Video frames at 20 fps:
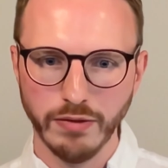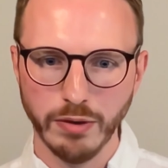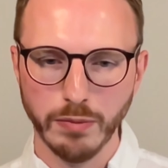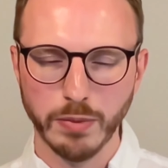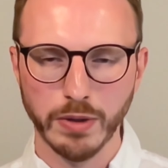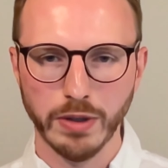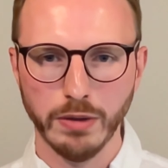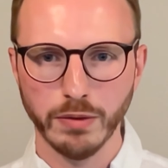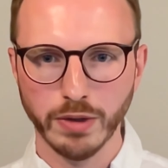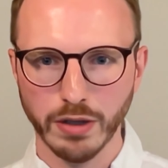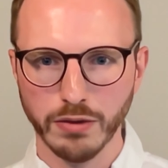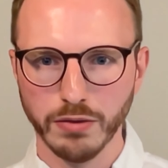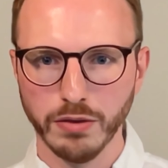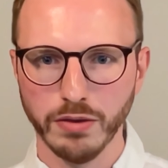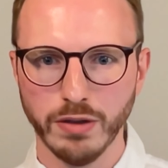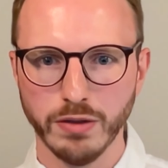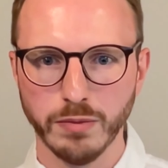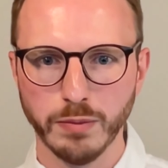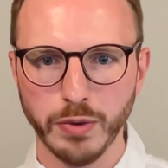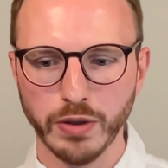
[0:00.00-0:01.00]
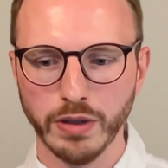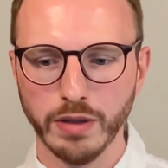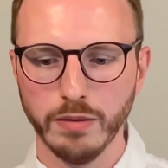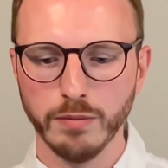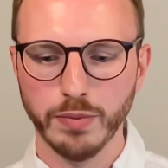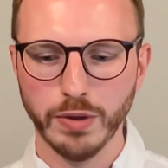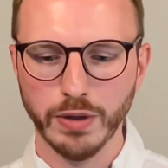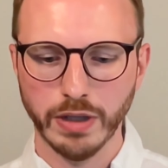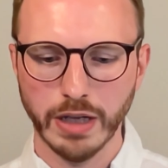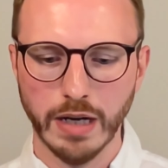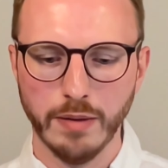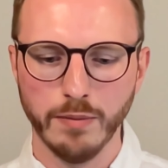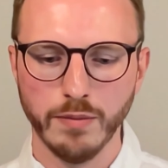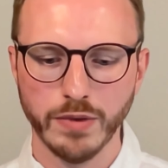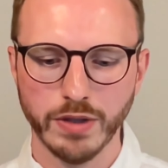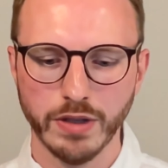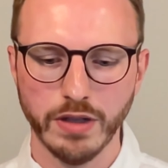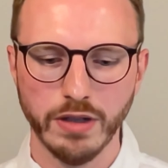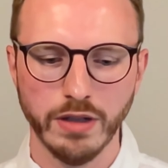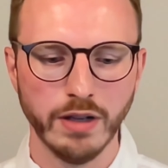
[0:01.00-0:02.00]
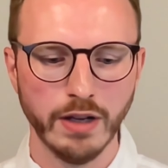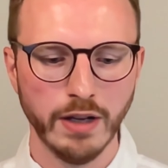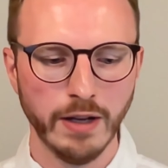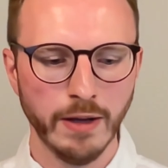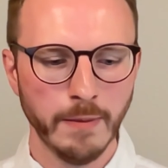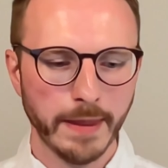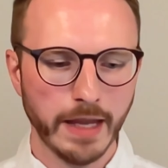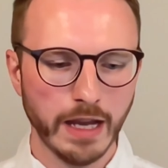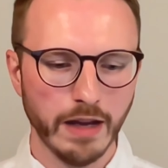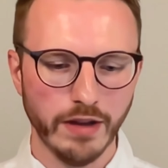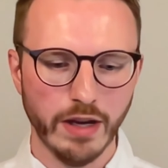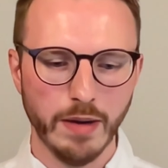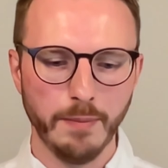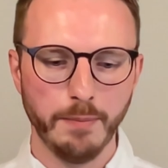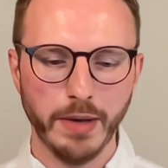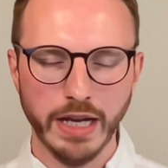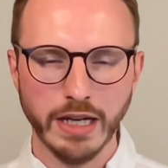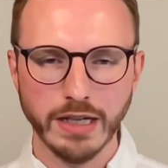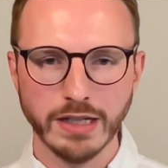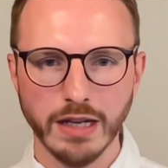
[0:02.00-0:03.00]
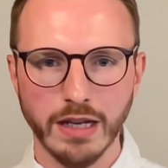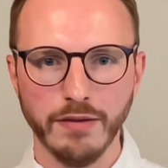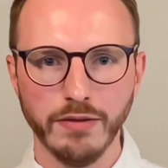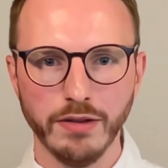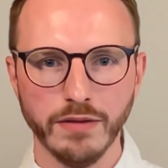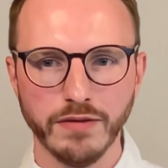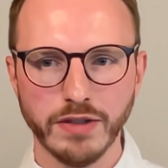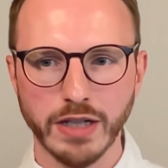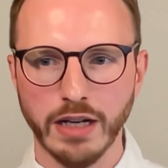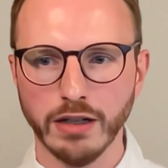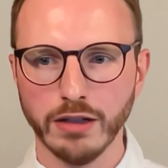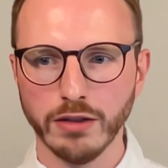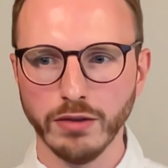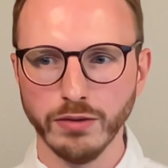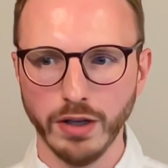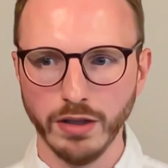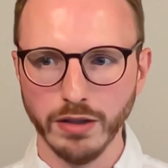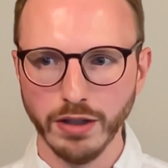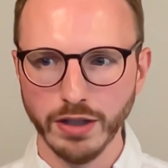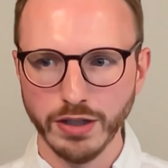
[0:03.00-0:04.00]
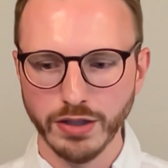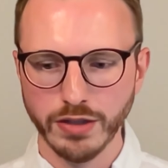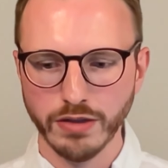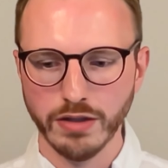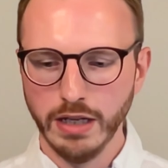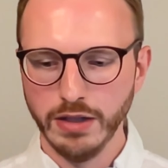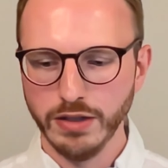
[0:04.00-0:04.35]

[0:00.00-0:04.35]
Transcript: Everybody will go through those boot camps and get that base level of technical knowledge.